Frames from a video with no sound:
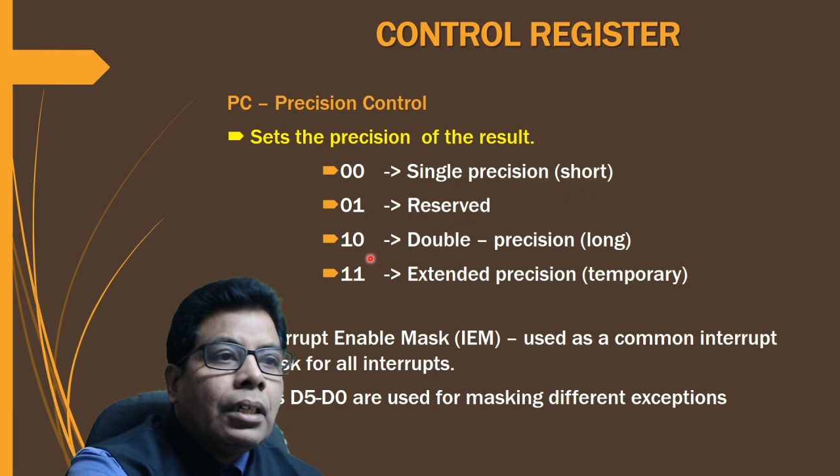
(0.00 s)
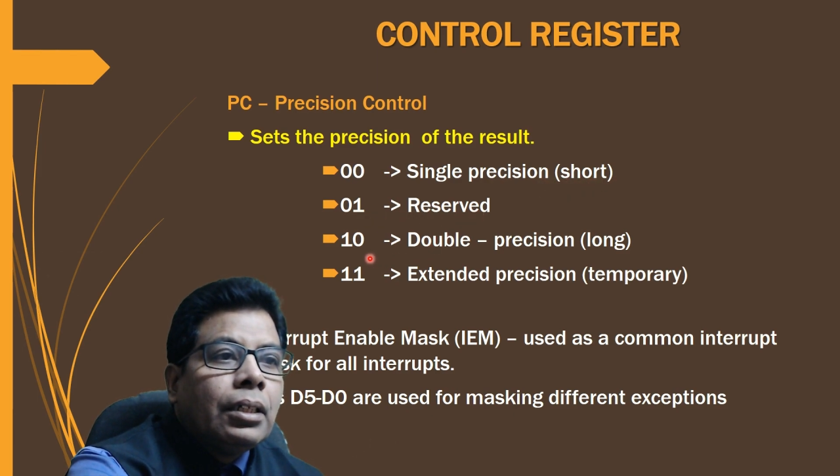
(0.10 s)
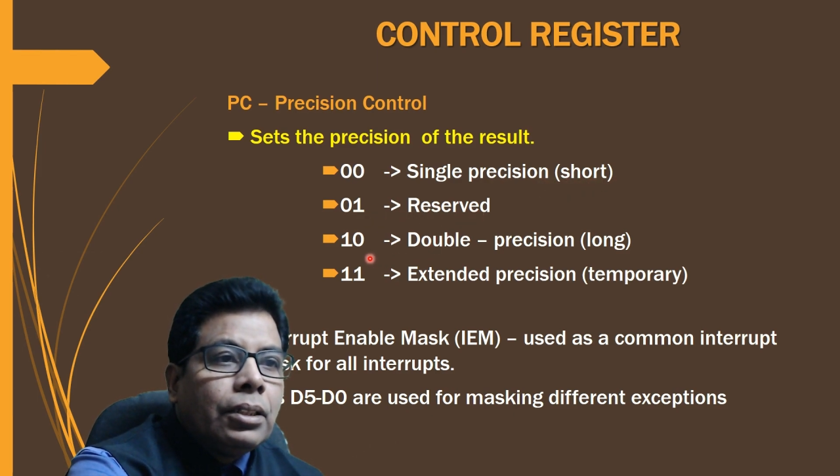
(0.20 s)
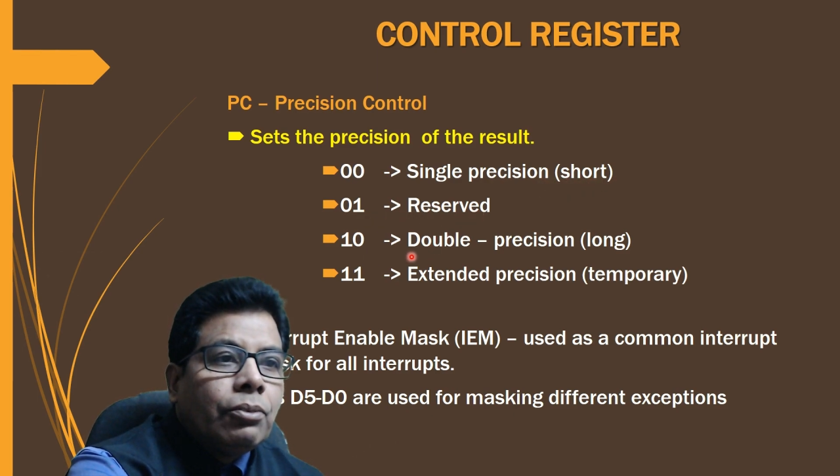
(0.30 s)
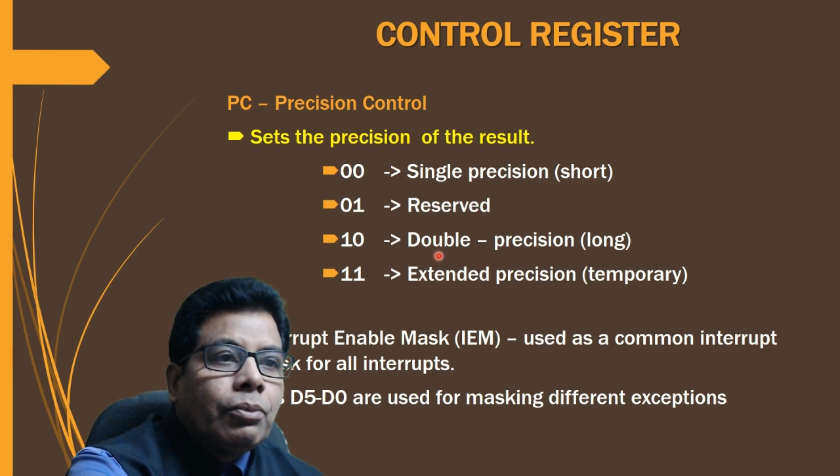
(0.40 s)

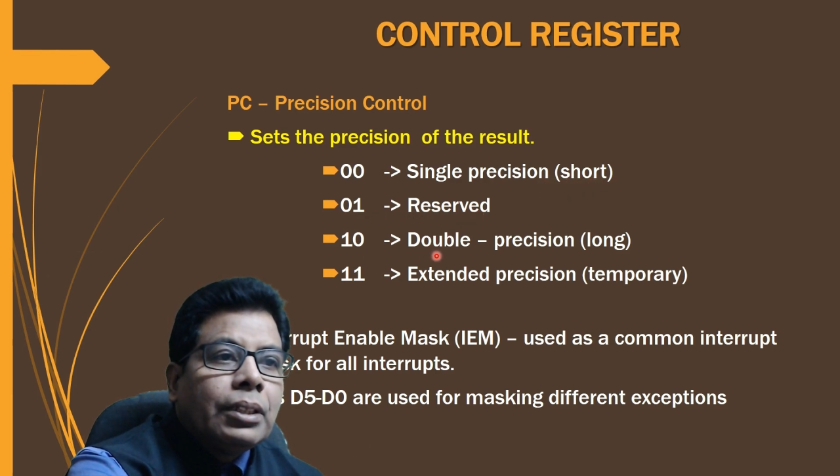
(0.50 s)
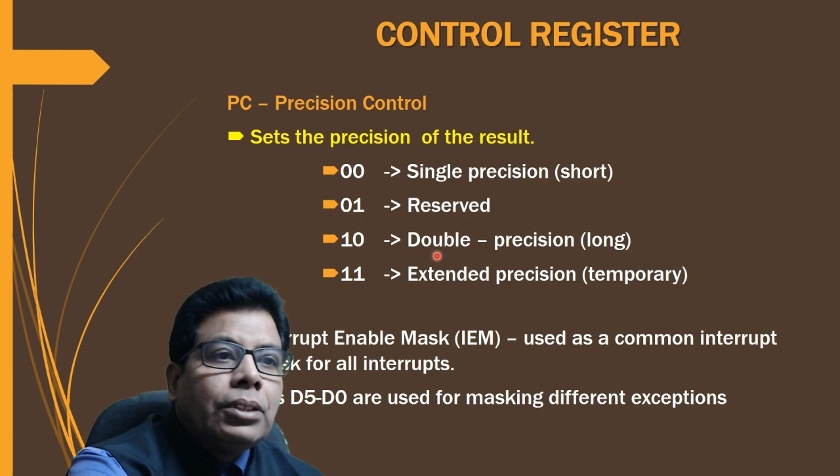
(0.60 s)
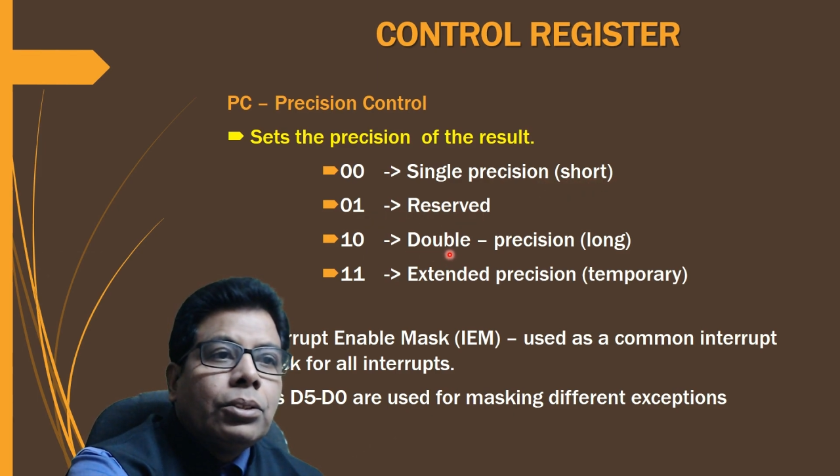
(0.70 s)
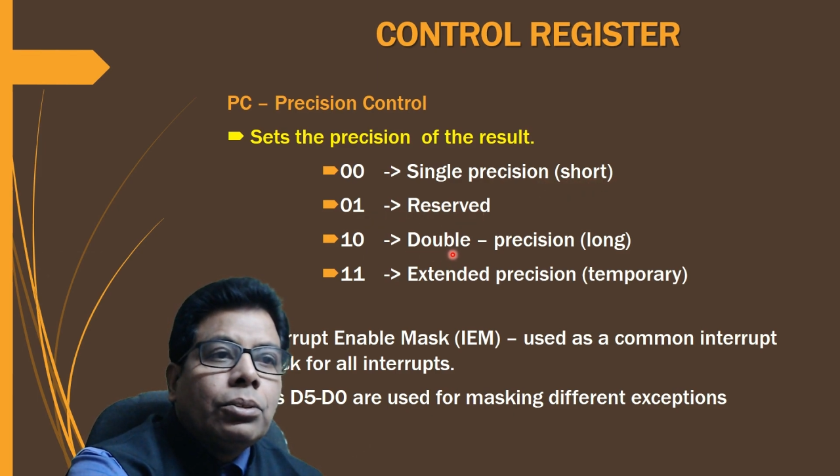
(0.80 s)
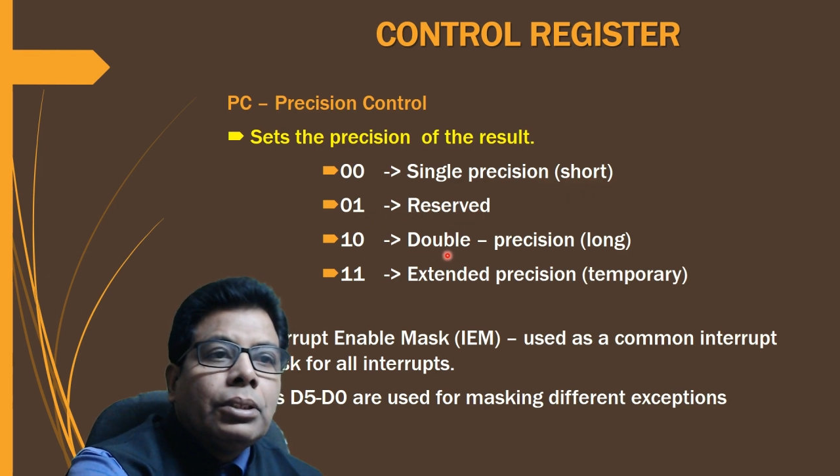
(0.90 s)
then
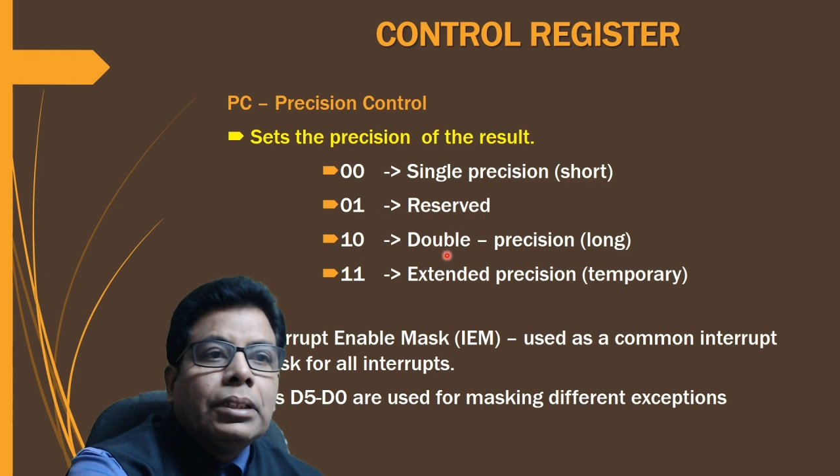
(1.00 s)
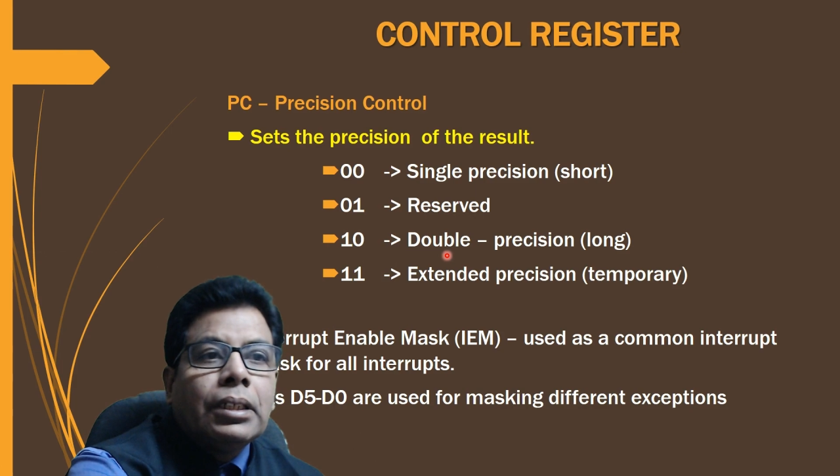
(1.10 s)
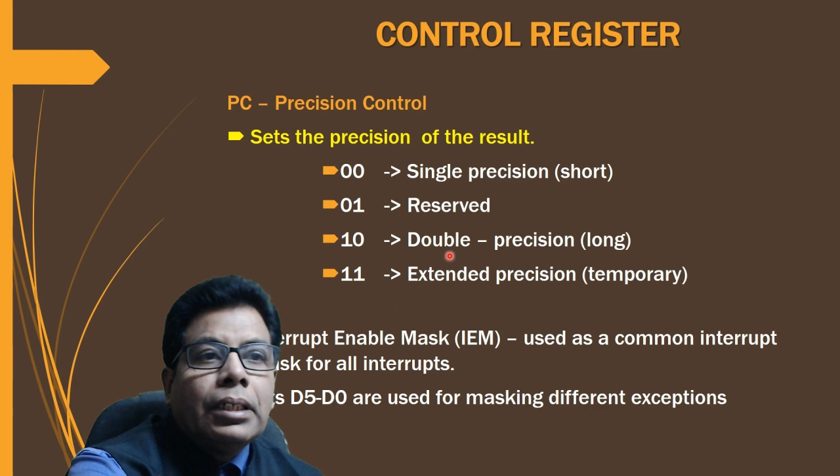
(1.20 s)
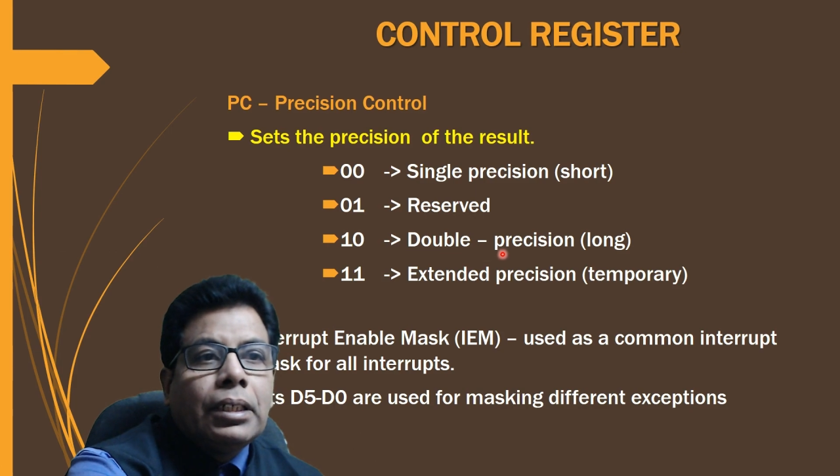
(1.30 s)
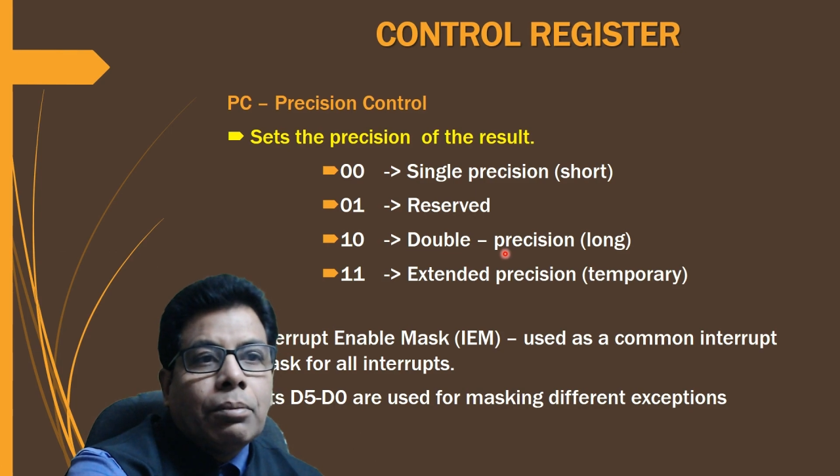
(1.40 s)
10 is
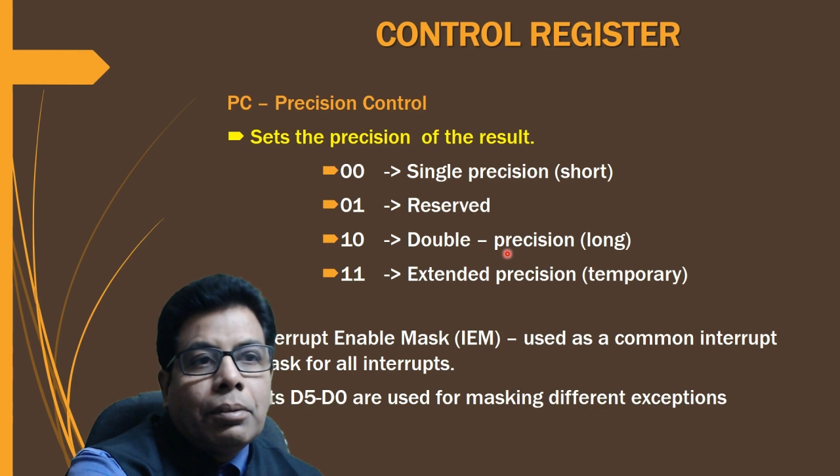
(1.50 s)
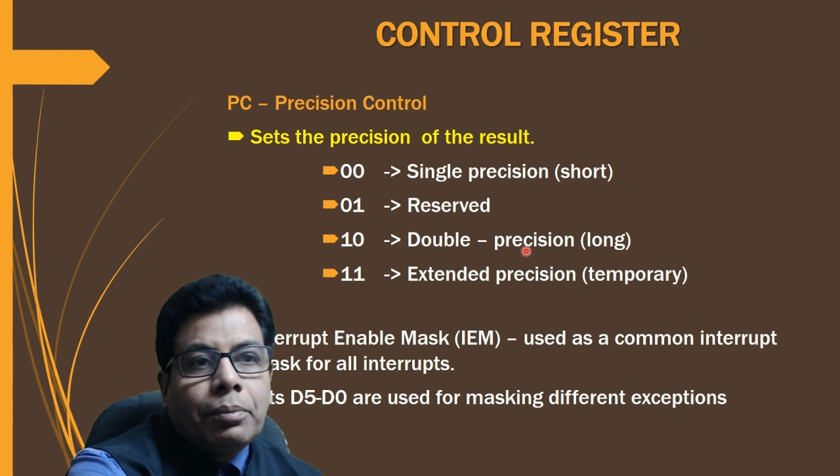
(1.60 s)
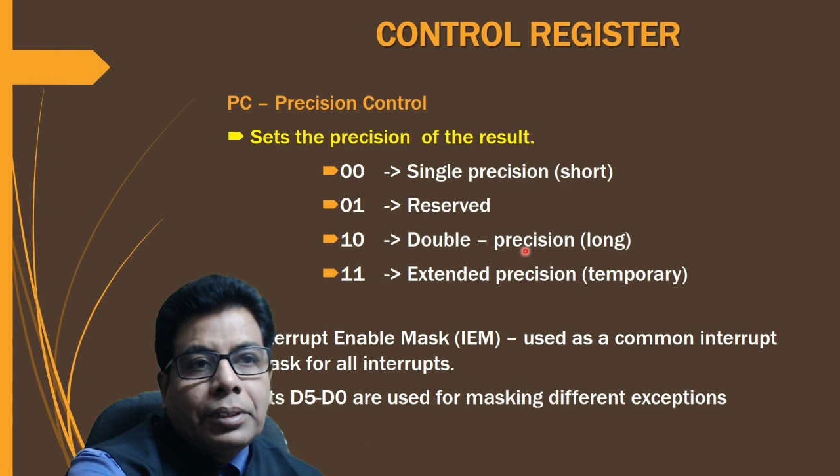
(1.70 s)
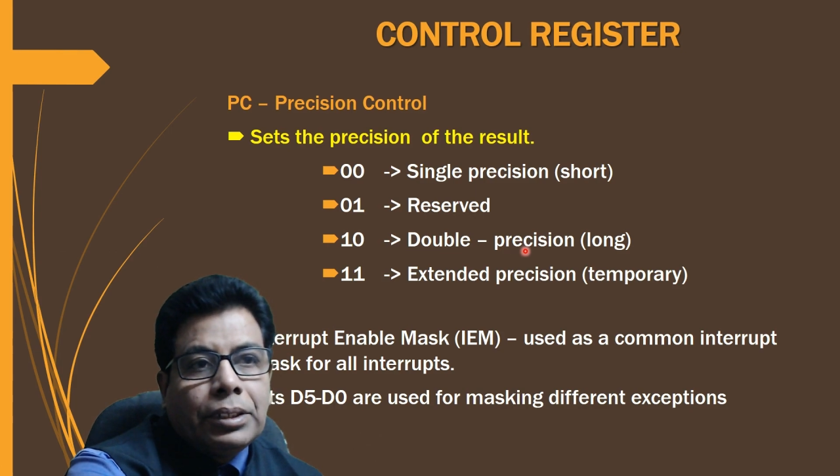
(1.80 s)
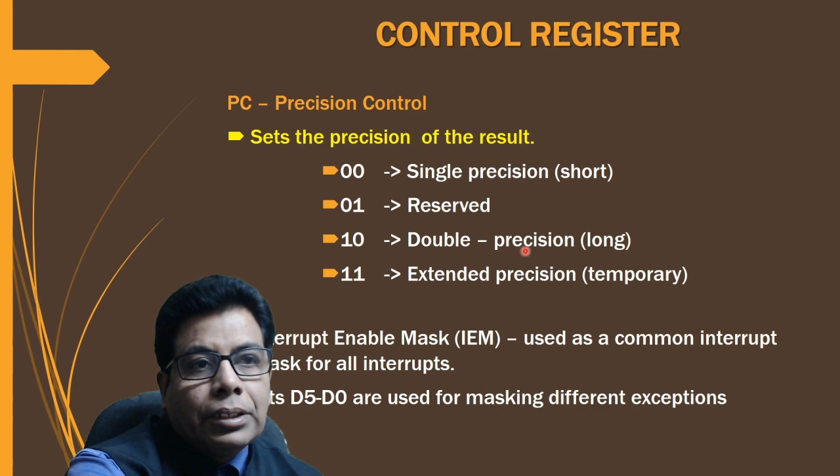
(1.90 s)
double
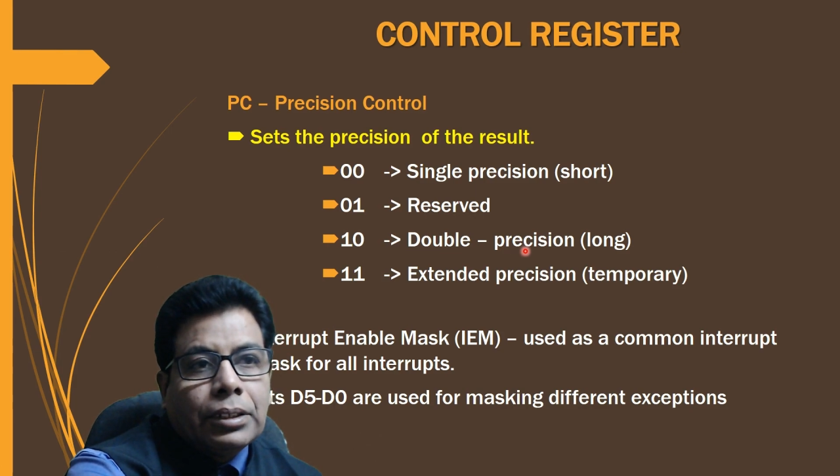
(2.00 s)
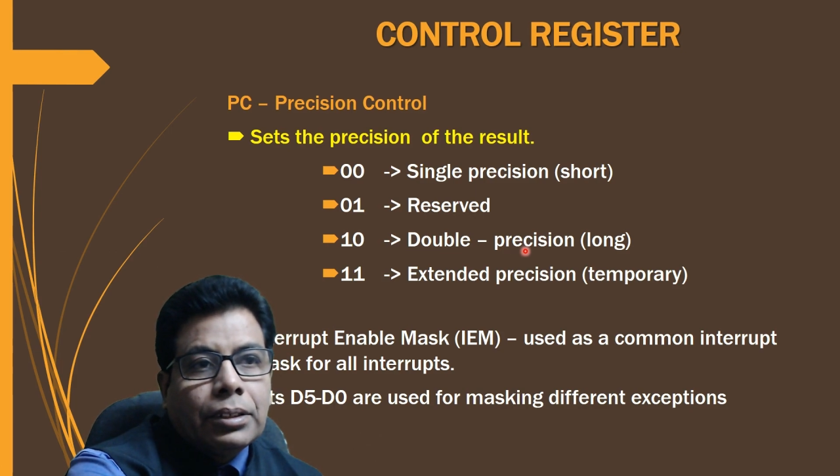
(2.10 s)
precision,